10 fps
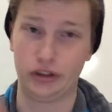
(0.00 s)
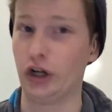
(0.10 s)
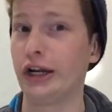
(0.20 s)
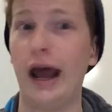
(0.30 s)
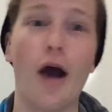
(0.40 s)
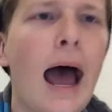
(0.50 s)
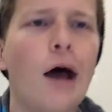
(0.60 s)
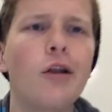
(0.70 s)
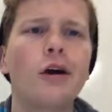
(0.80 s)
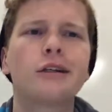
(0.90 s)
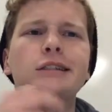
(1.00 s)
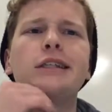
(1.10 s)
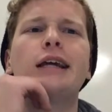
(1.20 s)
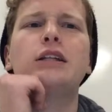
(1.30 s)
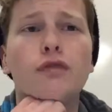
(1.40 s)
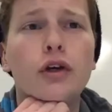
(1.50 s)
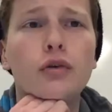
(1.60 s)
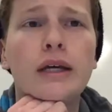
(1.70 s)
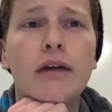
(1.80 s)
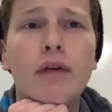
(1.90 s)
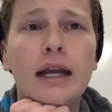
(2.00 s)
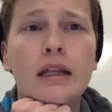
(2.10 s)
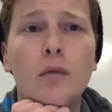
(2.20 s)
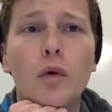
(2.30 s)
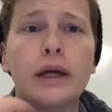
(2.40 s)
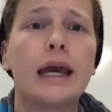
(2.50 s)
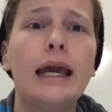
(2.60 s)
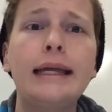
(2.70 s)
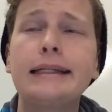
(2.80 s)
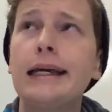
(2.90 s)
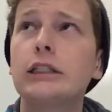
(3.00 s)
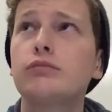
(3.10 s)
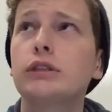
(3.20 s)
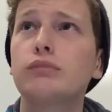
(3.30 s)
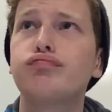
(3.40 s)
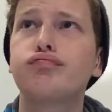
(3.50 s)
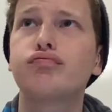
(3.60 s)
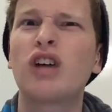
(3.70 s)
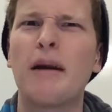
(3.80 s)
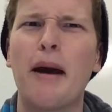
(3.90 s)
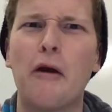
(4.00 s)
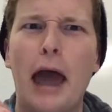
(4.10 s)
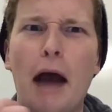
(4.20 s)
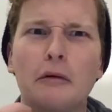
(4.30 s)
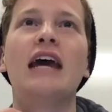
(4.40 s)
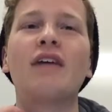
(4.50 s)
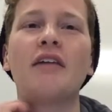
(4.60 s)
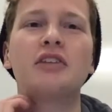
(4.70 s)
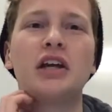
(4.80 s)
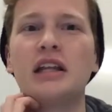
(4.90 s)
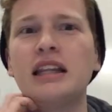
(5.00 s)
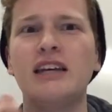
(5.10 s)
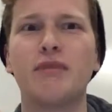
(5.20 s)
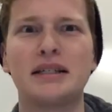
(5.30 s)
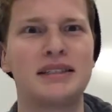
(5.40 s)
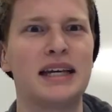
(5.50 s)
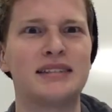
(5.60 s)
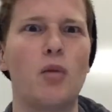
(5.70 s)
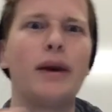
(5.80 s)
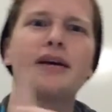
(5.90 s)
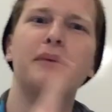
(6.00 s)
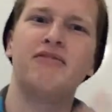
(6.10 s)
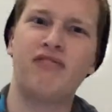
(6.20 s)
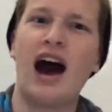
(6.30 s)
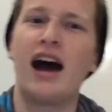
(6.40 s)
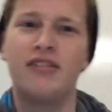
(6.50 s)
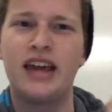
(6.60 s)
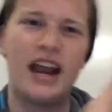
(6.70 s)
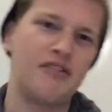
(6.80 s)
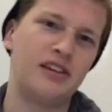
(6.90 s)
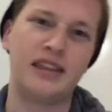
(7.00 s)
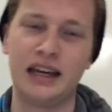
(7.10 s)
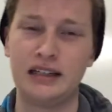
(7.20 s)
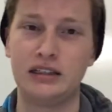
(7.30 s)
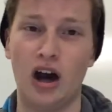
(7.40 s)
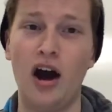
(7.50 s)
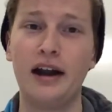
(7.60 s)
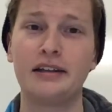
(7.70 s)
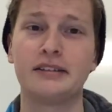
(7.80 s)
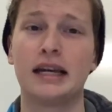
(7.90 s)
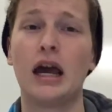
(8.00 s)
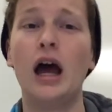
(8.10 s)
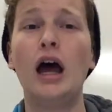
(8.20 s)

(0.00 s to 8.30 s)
done and out. How long does it take for you to get ready in the morning? It takes me about an hour. If I have to leave by 6, I wake up at 5, get everything done. It was like,